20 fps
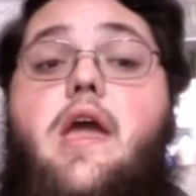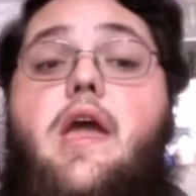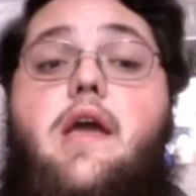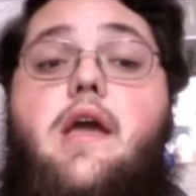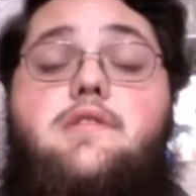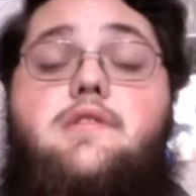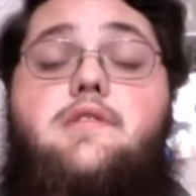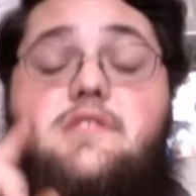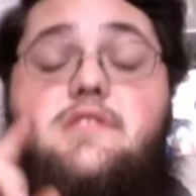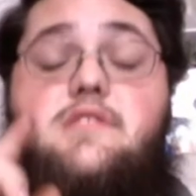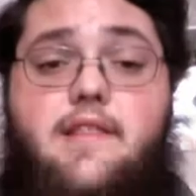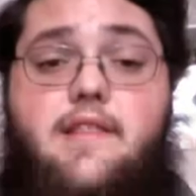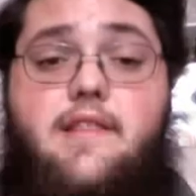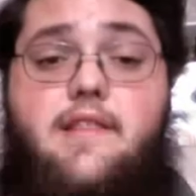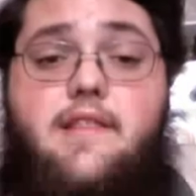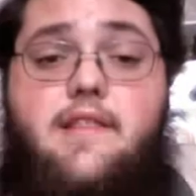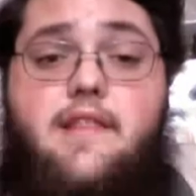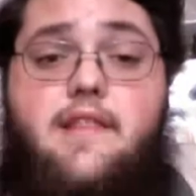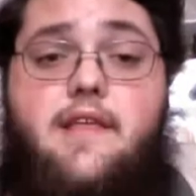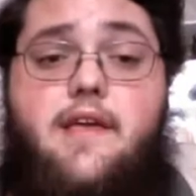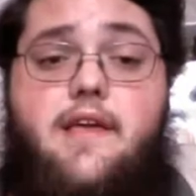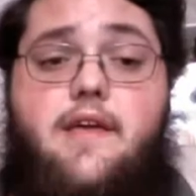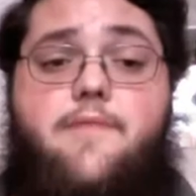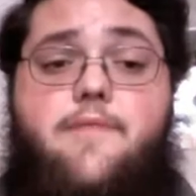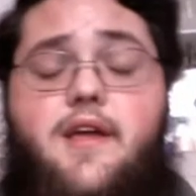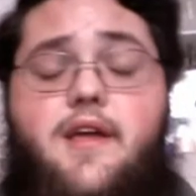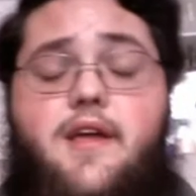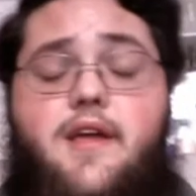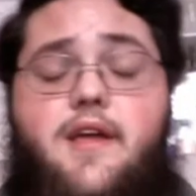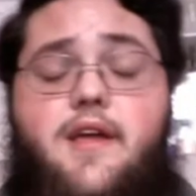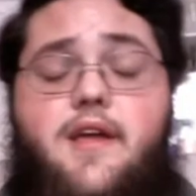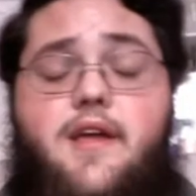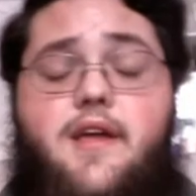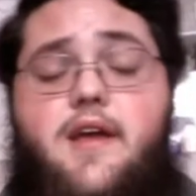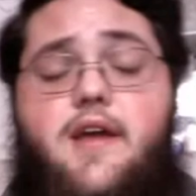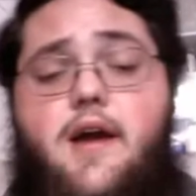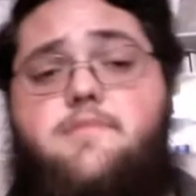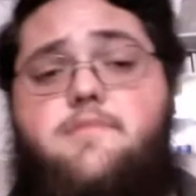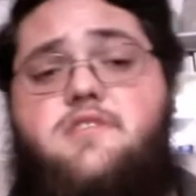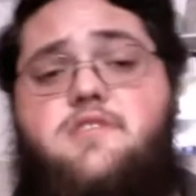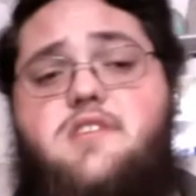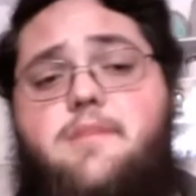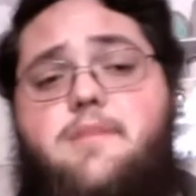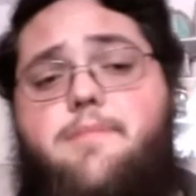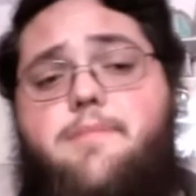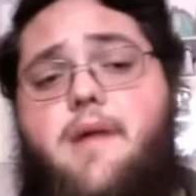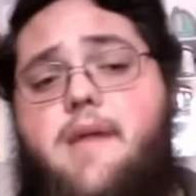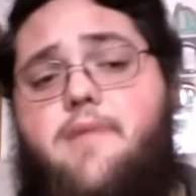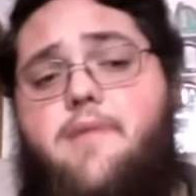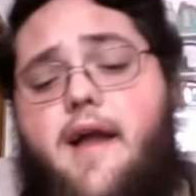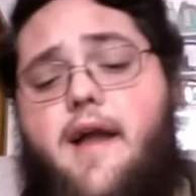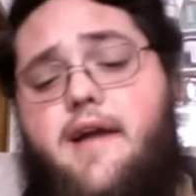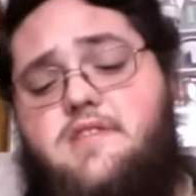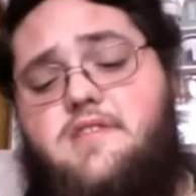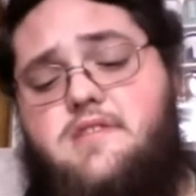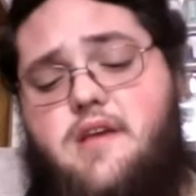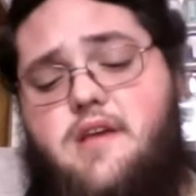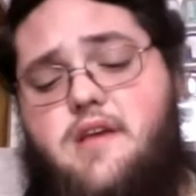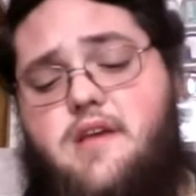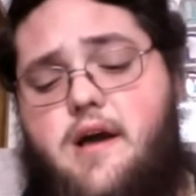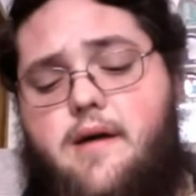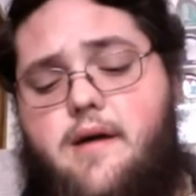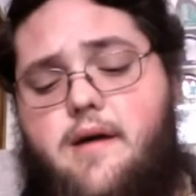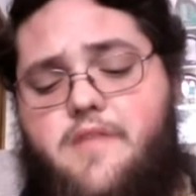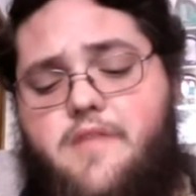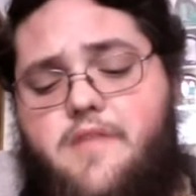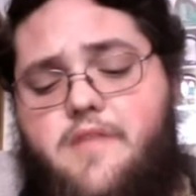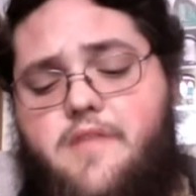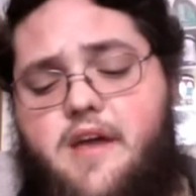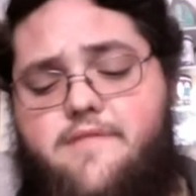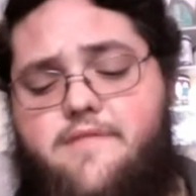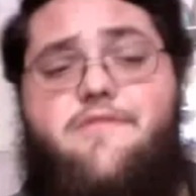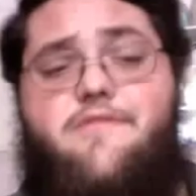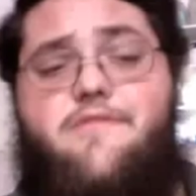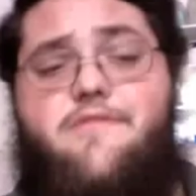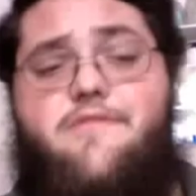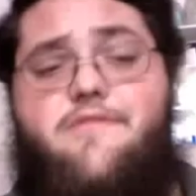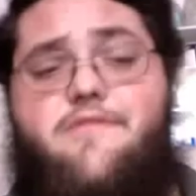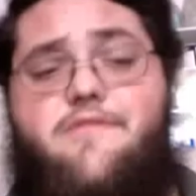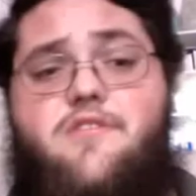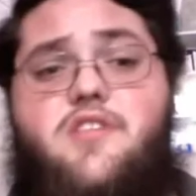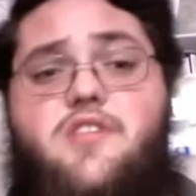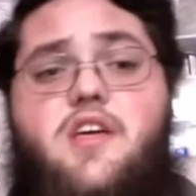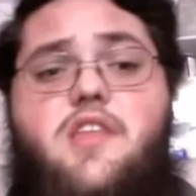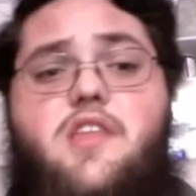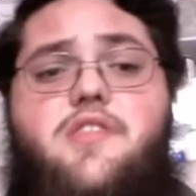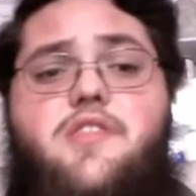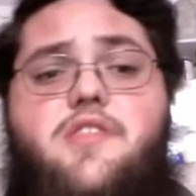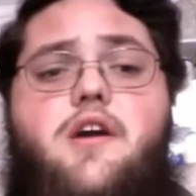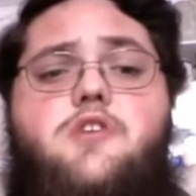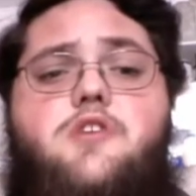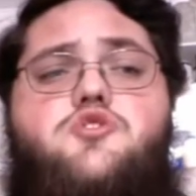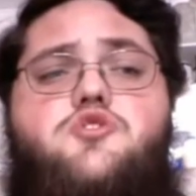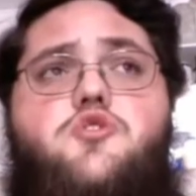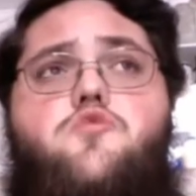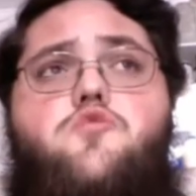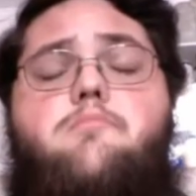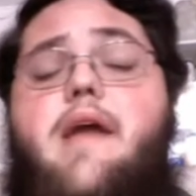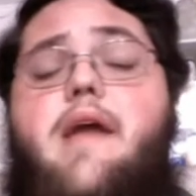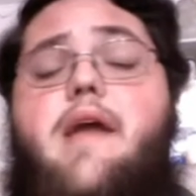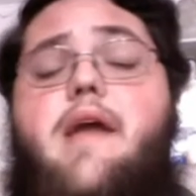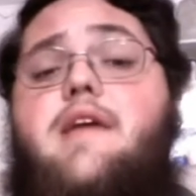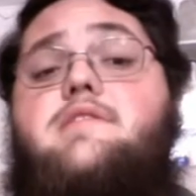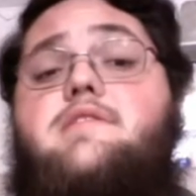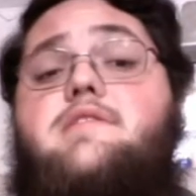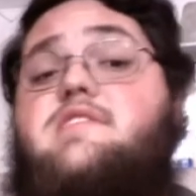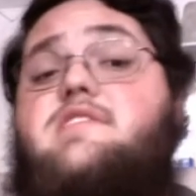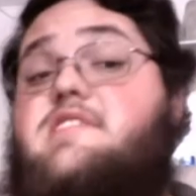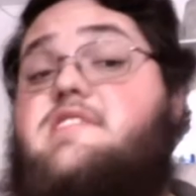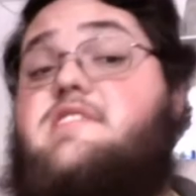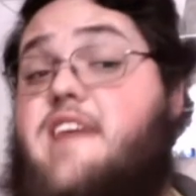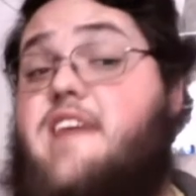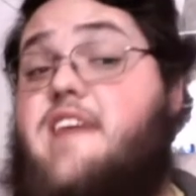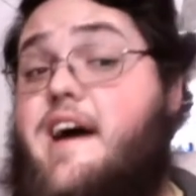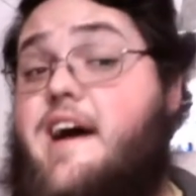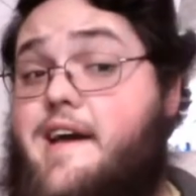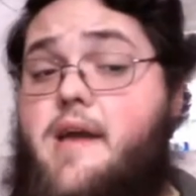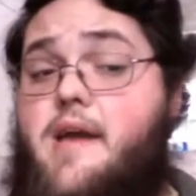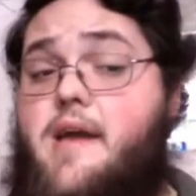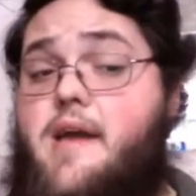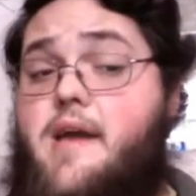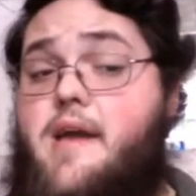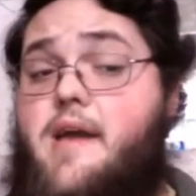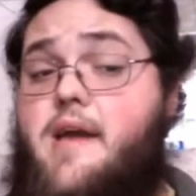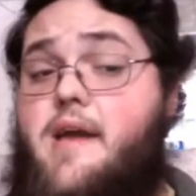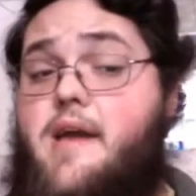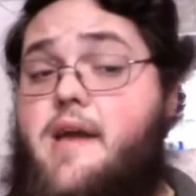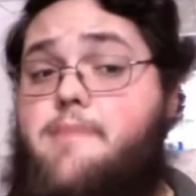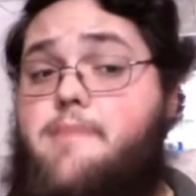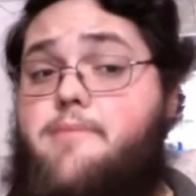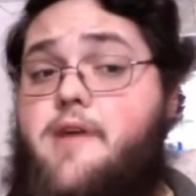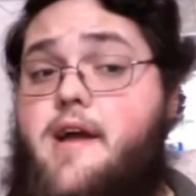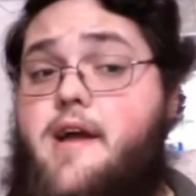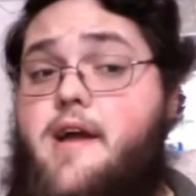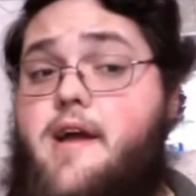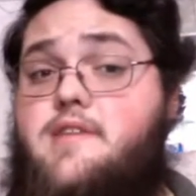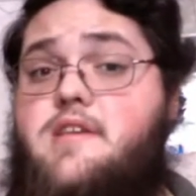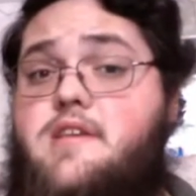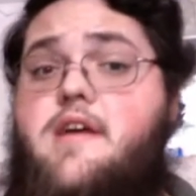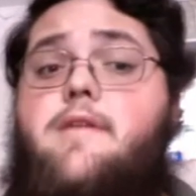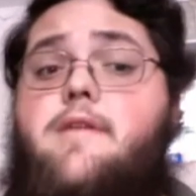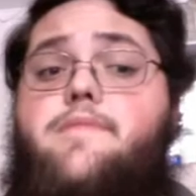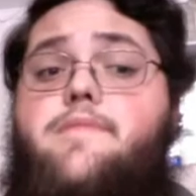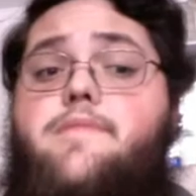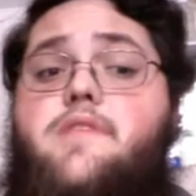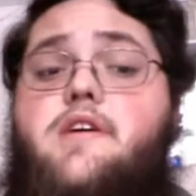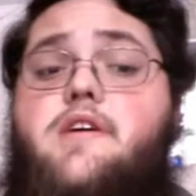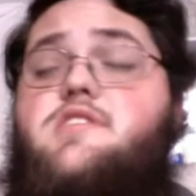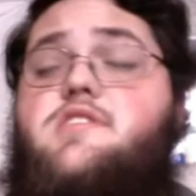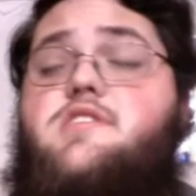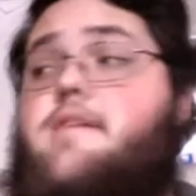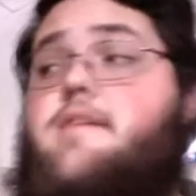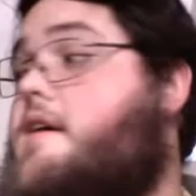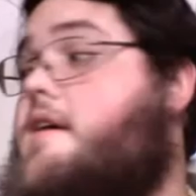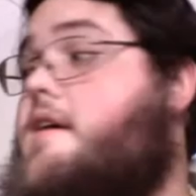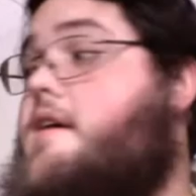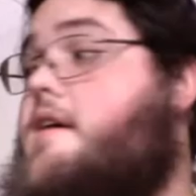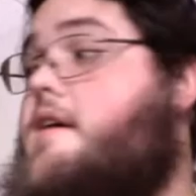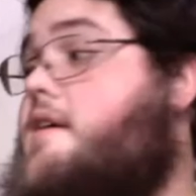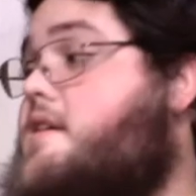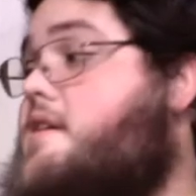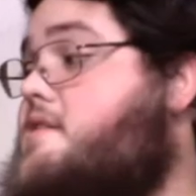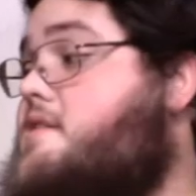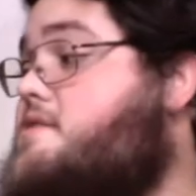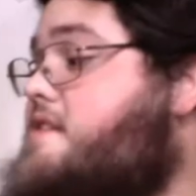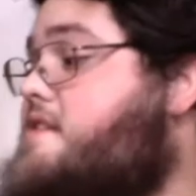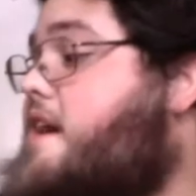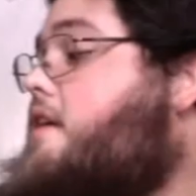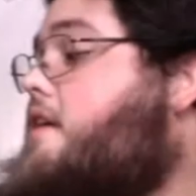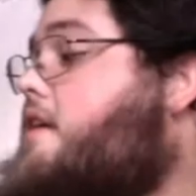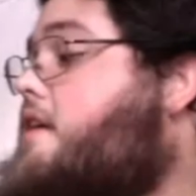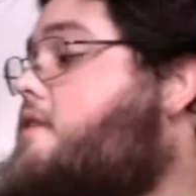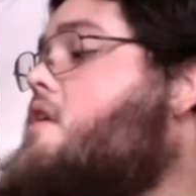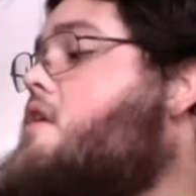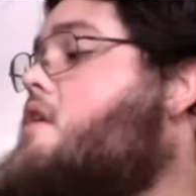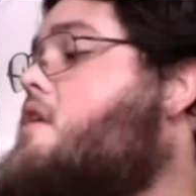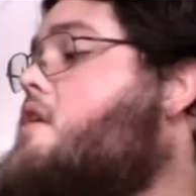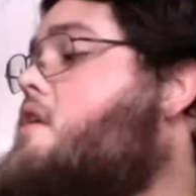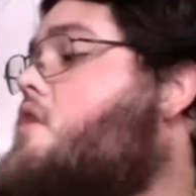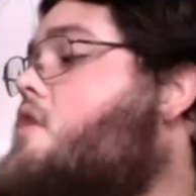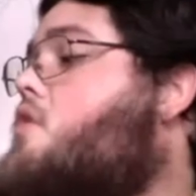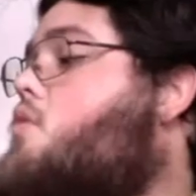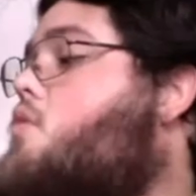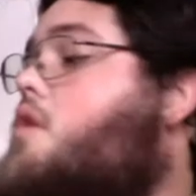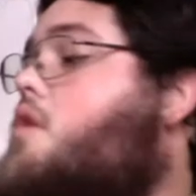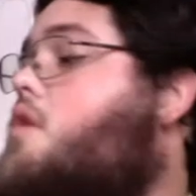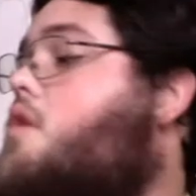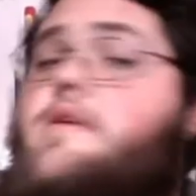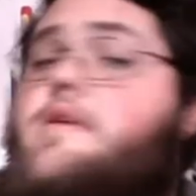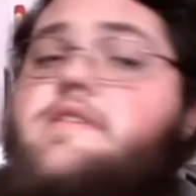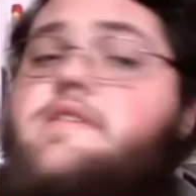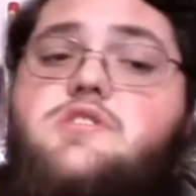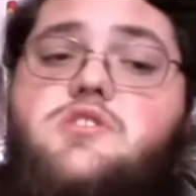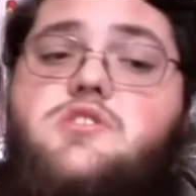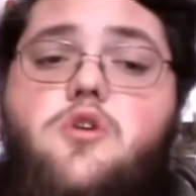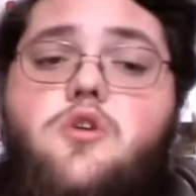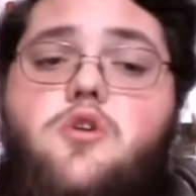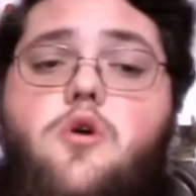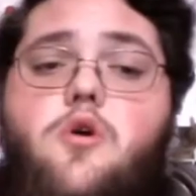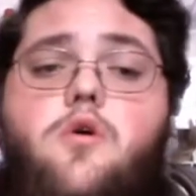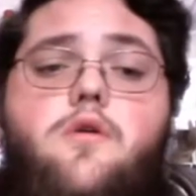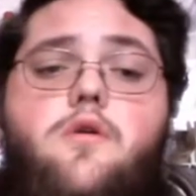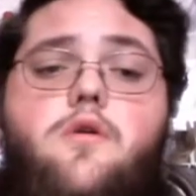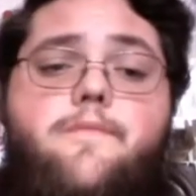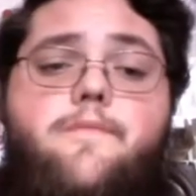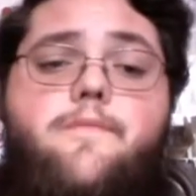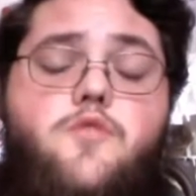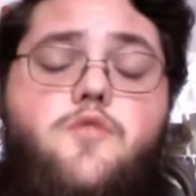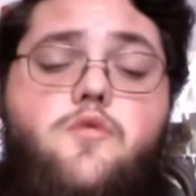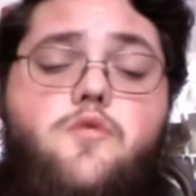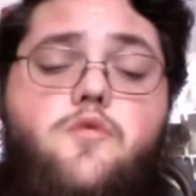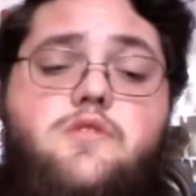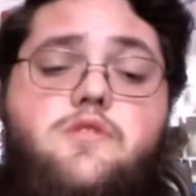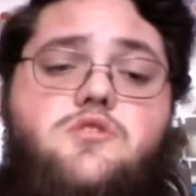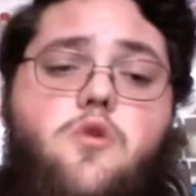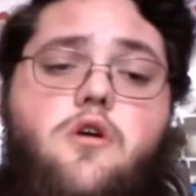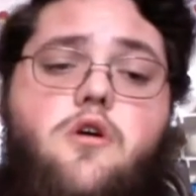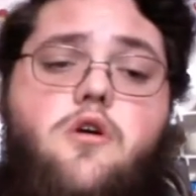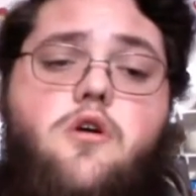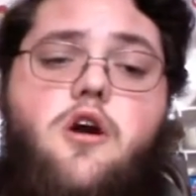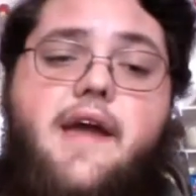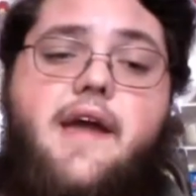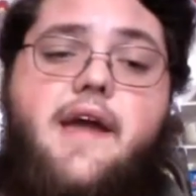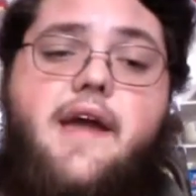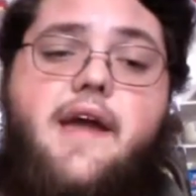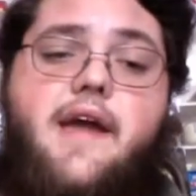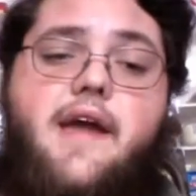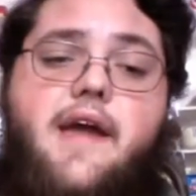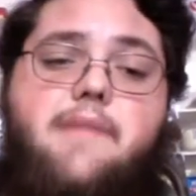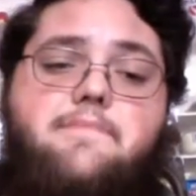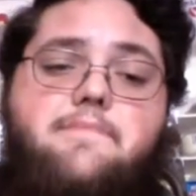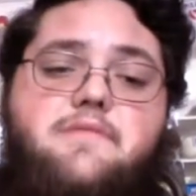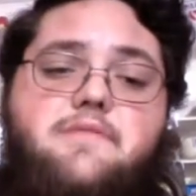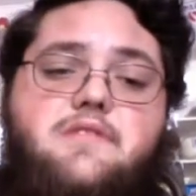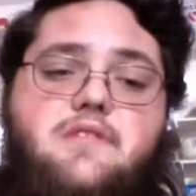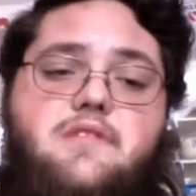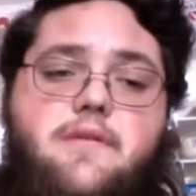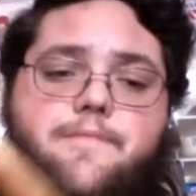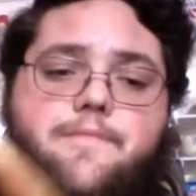And secondly, when it comes to pipe racks, I've discovered that there are two main styles of pipe racks. There's the American style, where we store our pipes